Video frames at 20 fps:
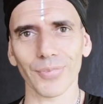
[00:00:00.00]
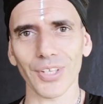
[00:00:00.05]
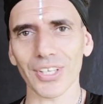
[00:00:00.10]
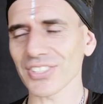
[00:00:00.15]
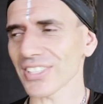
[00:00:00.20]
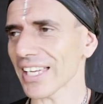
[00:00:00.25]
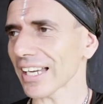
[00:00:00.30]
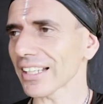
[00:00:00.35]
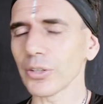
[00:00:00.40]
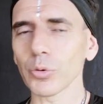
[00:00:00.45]

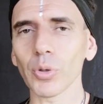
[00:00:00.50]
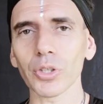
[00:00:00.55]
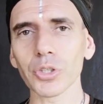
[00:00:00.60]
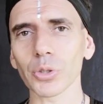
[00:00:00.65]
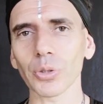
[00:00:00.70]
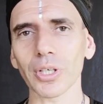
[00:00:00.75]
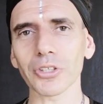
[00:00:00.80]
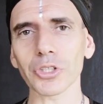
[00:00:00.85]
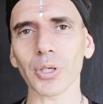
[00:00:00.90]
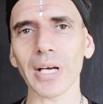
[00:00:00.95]
Exactly
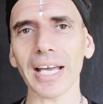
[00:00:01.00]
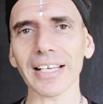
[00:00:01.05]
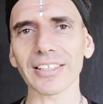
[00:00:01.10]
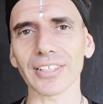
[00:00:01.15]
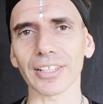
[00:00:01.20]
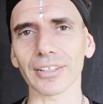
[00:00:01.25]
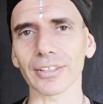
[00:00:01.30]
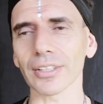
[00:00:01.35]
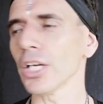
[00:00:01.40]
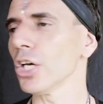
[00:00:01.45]
what you're
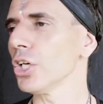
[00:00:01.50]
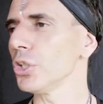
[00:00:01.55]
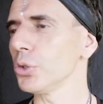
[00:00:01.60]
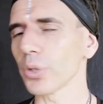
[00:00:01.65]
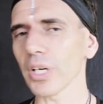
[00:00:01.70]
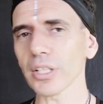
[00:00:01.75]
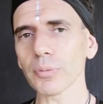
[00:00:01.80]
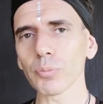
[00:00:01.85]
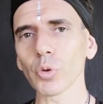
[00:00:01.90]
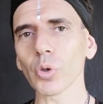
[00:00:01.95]
attracting. You
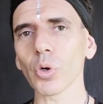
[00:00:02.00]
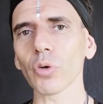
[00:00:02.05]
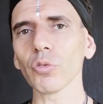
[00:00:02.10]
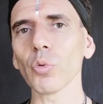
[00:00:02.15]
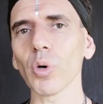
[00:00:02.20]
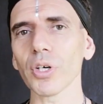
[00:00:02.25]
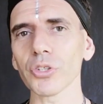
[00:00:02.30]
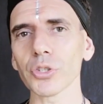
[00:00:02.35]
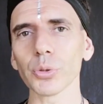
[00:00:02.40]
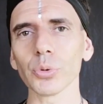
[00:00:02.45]
get more of
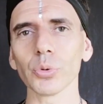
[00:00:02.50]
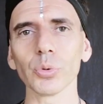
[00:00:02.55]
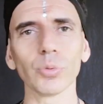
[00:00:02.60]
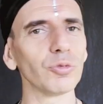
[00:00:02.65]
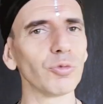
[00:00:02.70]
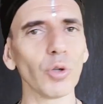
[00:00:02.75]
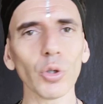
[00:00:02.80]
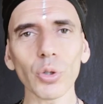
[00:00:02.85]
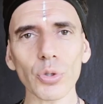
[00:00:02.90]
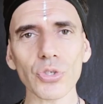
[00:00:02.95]
what you
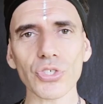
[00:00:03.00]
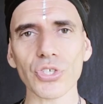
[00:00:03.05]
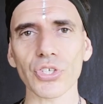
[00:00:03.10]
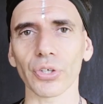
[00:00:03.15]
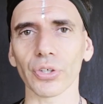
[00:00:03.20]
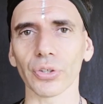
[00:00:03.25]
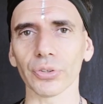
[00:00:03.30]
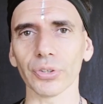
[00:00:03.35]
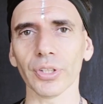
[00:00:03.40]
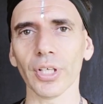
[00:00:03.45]
focus
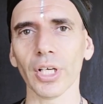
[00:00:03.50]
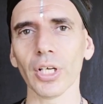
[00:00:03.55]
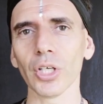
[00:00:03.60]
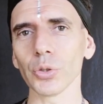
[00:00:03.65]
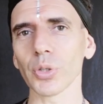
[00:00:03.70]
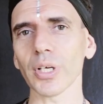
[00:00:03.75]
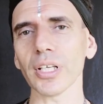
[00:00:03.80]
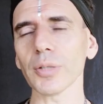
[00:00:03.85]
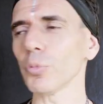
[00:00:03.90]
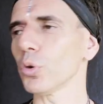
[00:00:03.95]
on.
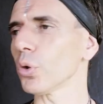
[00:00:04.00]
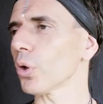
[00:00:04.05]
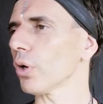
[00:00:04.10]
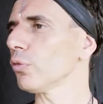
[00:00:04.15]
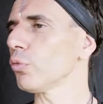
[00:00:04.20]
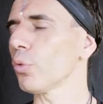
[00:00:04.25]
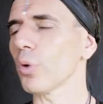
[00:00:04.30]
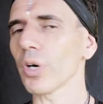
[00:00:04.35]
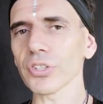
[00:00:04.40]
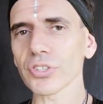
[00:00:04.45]
You get more
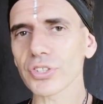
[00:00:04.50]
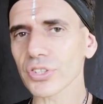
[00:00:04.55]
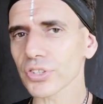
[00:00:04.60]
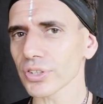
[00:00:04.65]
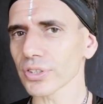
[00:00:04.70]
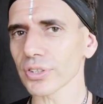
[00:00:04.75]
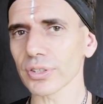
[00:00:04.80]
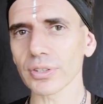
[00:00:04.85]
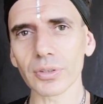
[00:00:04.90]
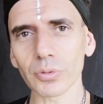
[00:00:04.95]
of what,
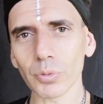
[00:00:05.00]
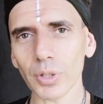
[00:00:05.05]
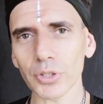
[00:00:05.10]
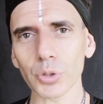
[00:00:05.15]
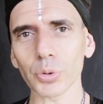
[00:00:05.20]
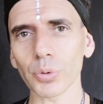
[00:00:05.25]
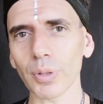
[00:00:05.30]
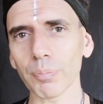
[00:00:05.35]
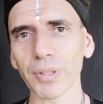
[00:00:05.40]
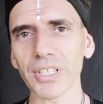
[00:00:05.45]

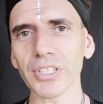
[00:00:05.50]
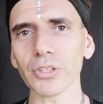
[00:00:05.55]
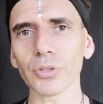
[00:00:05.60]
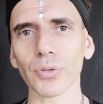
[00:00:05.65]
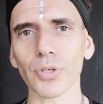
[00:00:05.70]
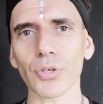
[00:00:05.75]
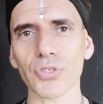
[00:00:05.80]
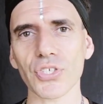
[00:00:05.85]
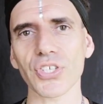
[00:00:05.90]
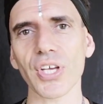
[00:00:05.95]
what you repeat
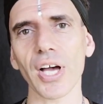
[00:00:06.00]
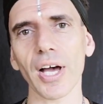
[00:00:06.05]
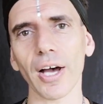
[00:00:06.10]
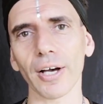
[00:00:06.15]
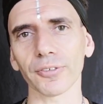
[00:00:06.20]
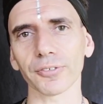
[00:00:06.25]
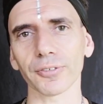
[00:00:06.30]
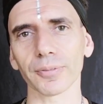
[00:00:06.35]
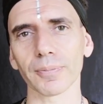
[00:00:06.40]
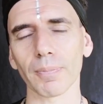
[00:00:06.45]
to
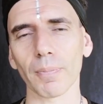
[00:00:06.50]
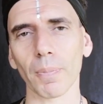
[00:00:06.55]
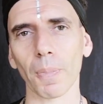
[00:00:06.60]
yourself.